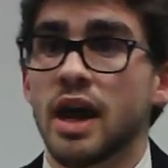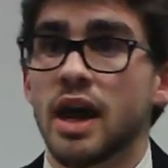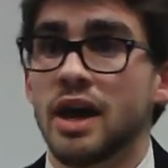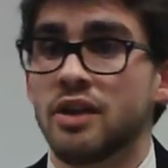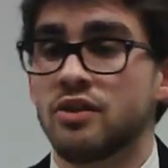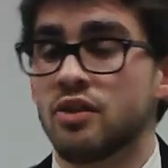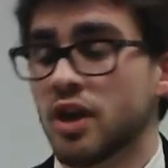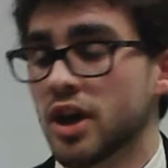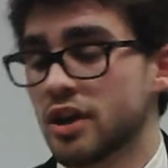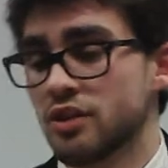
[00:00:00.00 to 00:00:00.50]

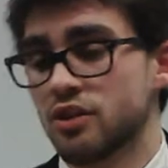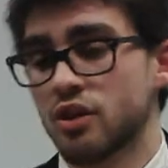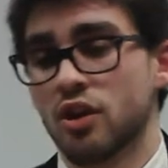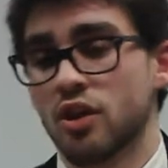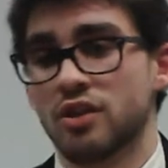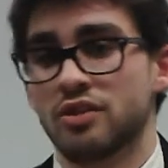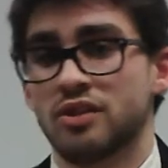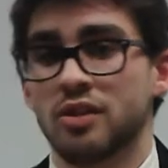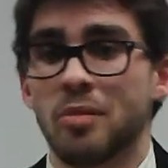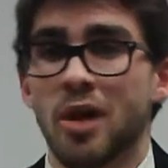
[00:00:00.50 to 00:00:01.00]
At Dunkin'
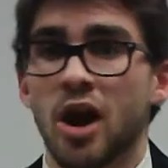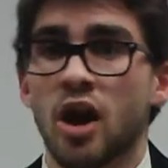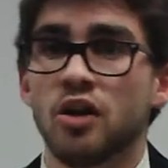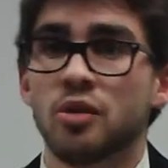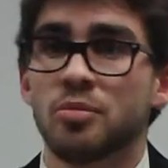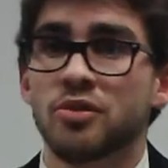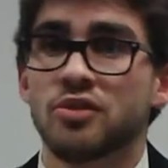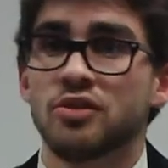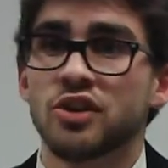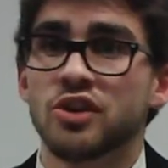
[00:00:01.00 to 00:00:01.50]
Donuts and my
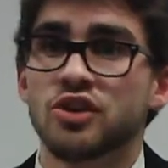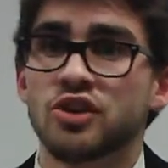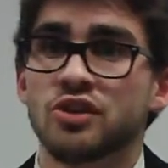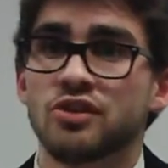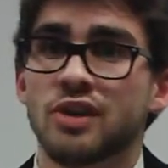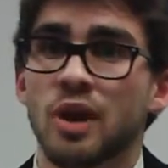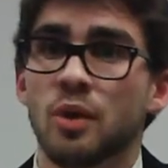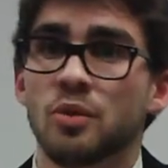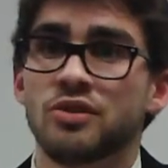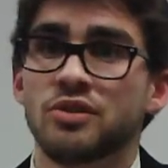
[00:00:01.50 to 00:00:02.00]
other
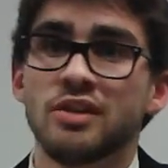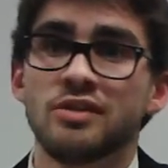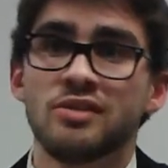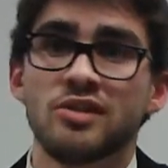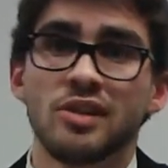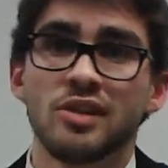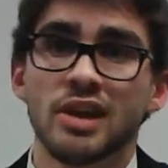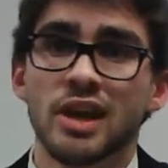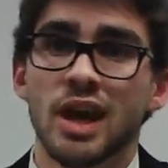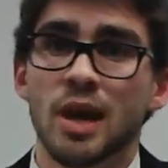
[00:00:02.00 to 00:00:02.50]
positions, I was
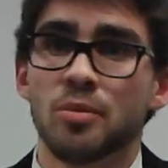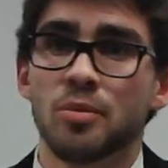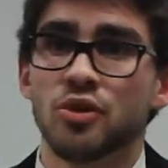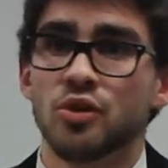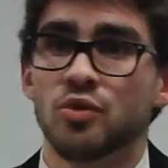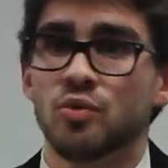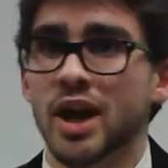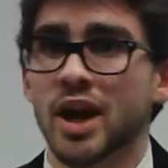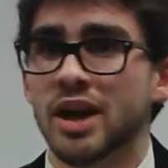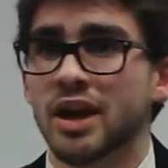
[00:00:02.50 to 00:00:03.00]
instantly able
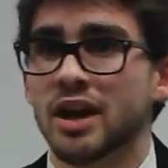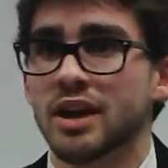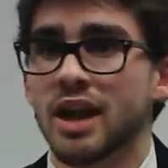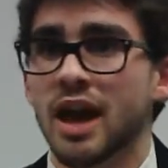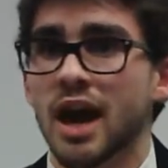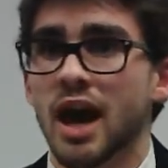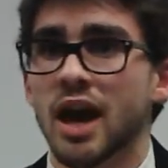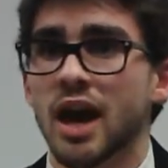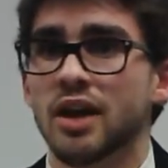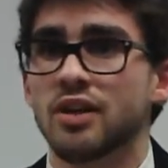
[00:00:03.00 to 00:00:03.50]
to
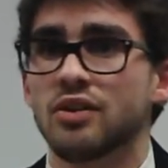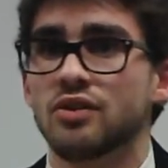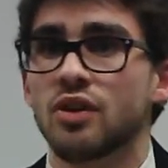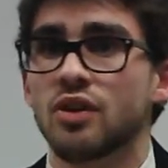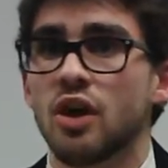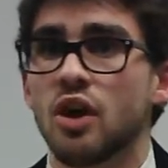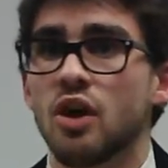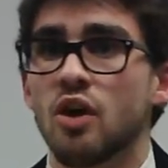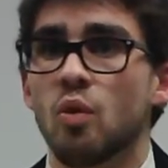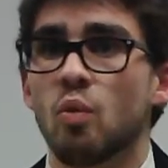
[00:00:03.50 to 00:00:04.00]

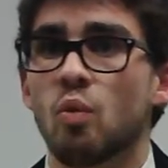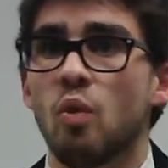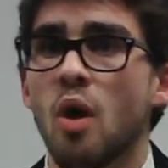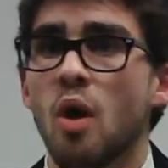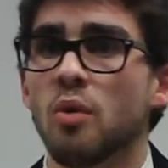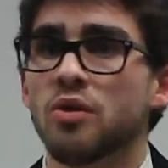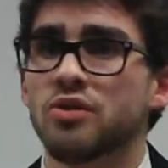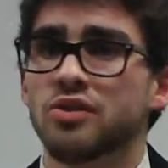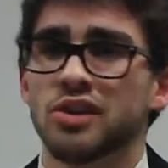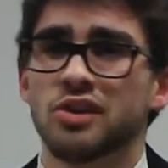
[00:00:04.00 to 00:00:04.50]
recognize
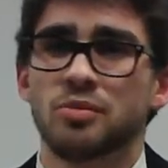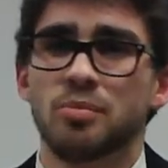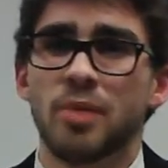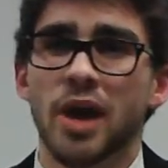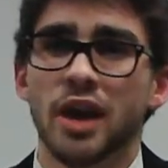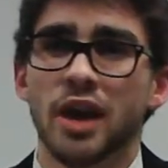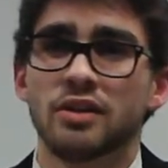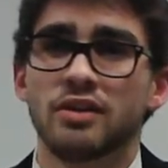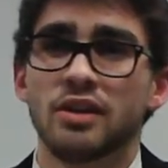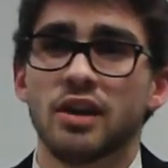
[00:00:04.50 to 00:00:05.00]
what was
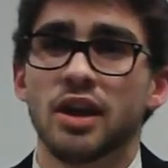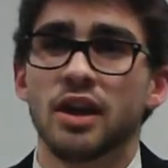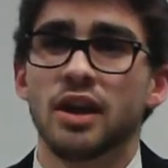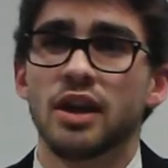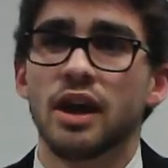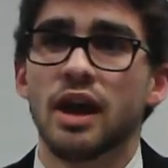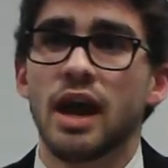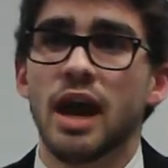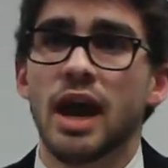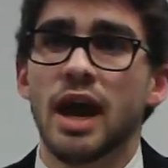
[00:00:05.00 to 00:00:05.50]

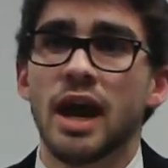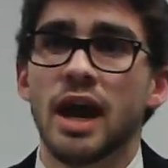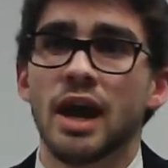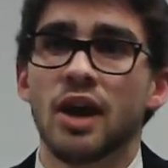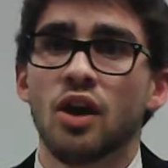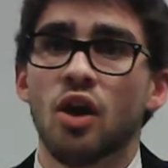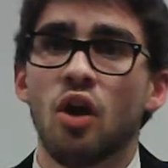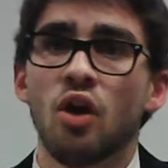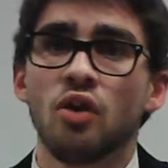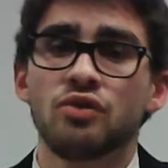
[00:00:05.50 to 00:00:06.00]
expected
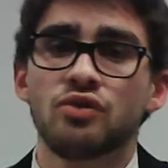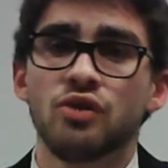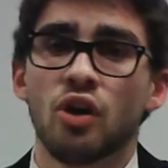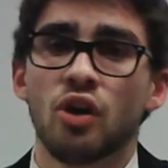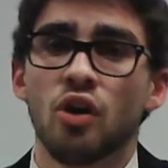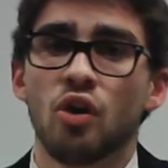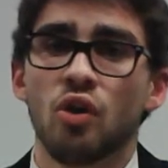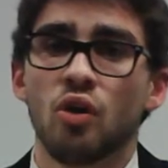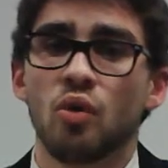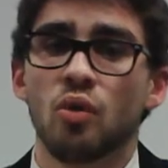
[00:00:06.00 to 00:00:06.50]
and
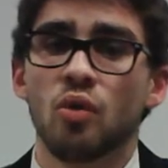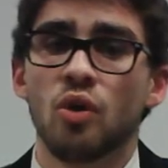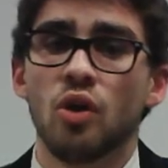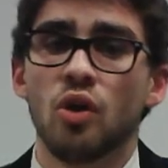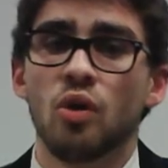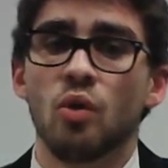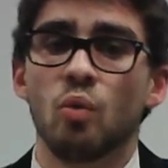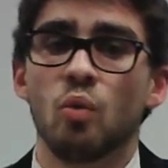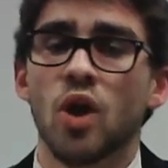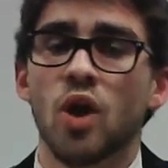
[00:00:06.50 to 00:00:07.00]

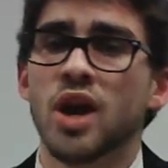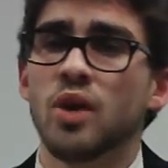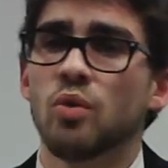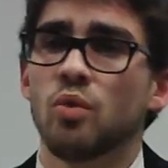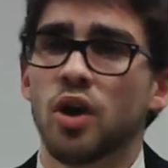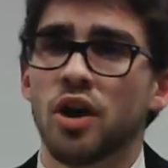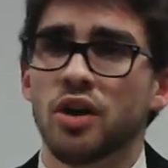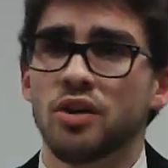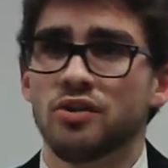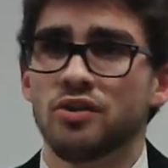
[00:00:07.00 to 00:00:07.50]
also what it
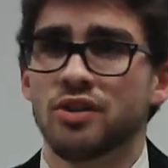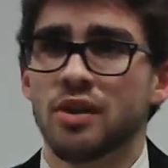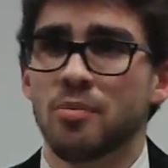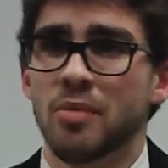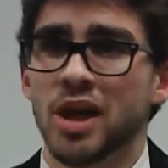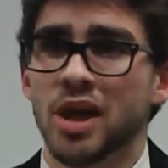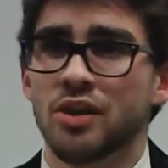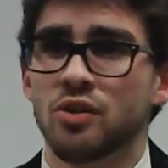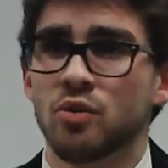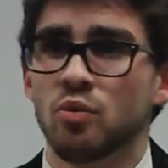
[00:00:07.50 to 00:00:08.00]
was that
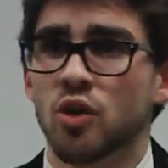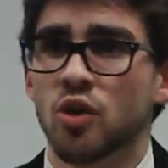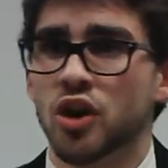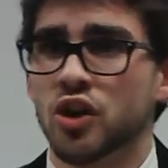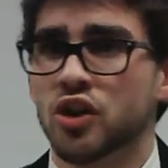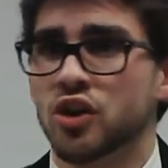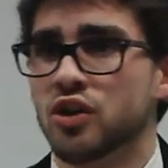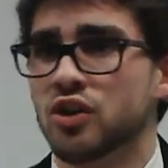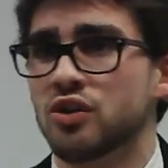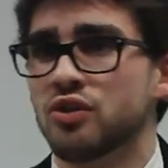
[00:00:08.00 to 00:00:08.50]
made the
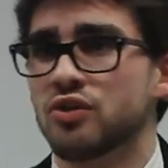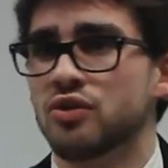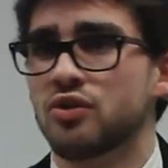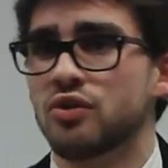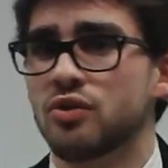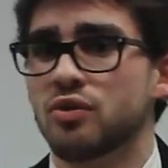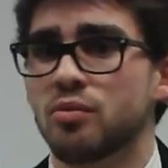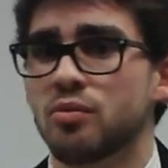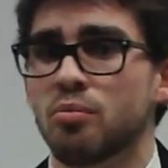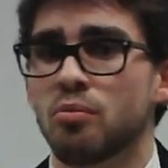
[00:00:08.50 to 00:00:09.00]

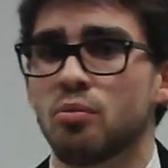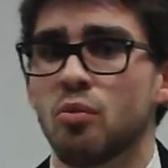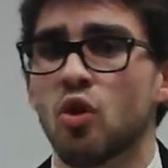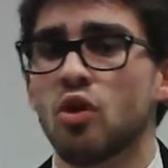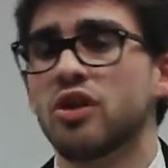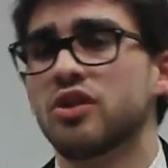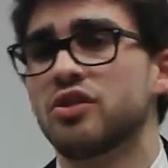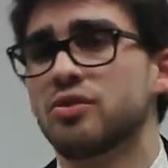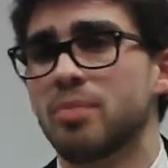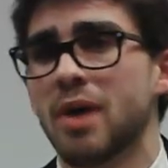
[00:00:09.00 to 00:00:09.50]
workers
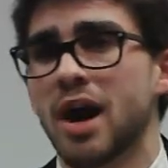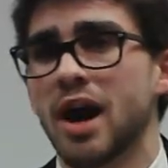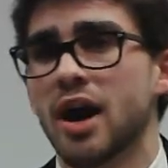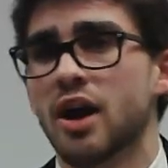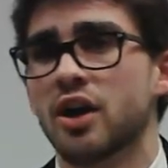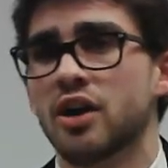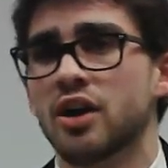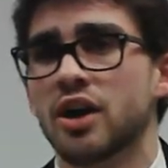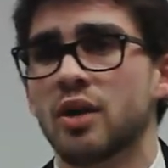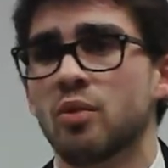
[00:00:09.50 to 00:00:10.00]
more
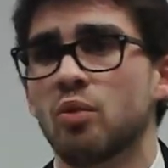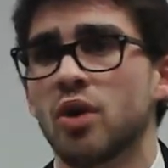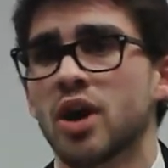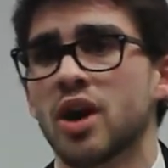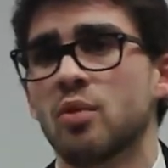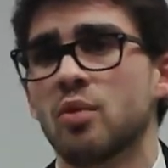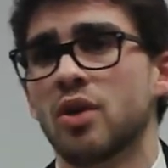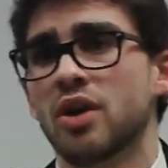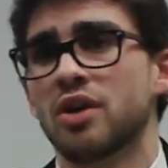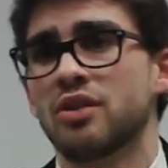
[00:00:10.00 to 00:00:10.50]
inspired and
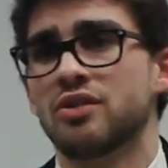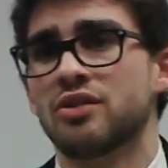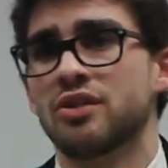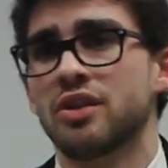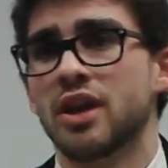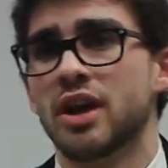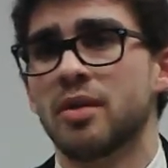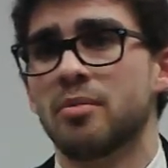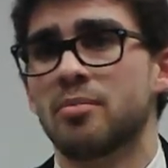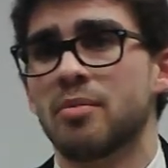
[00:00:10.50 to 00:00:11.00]
what it was
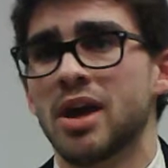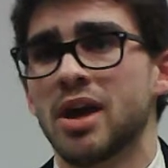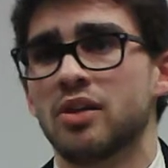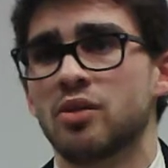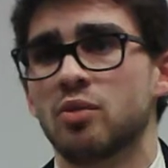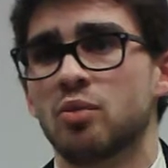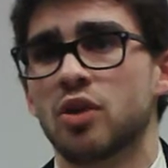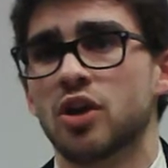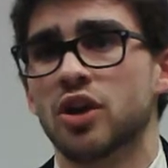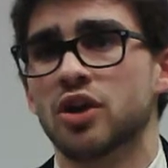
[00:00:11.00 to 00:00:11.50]
that made
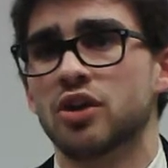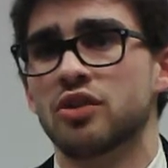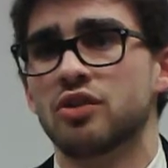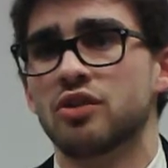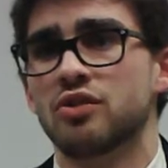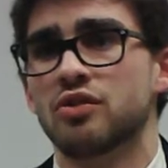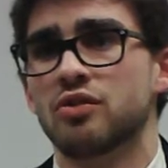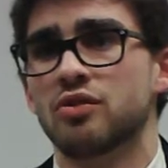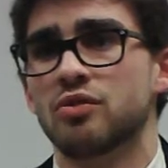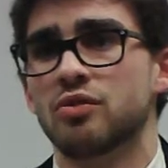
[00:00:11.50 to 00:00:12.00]
the
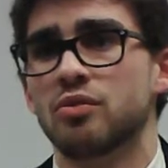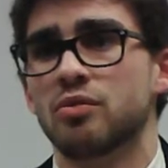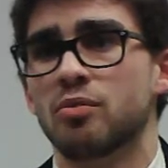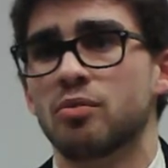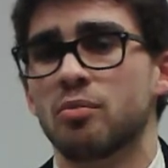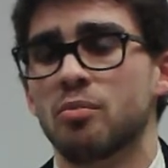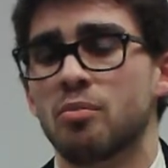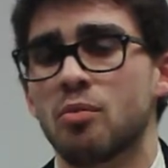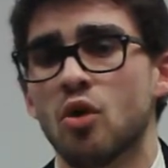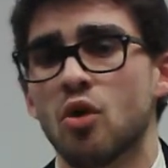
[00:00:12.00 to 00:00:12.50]
workers
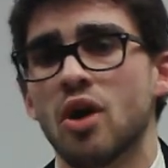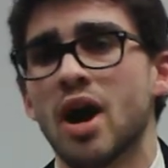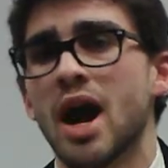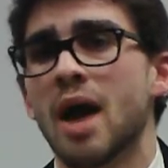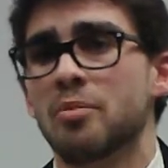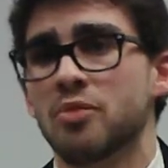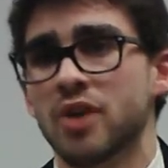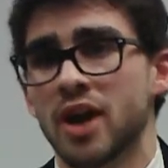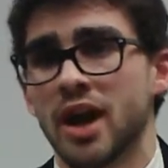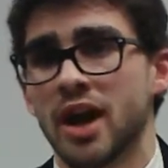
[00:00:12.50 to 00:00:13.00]
more
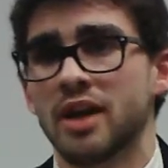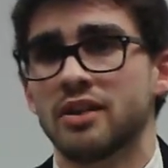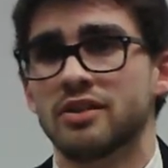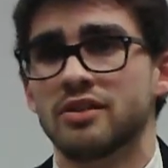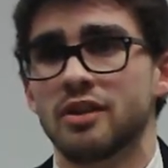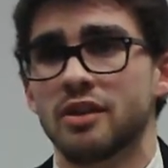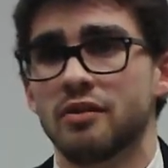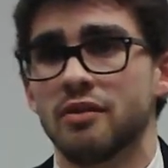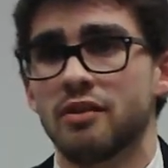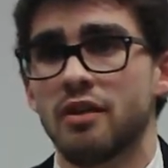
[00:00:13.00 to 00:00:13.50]

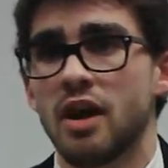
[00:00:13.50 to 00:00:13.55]
apprehensive.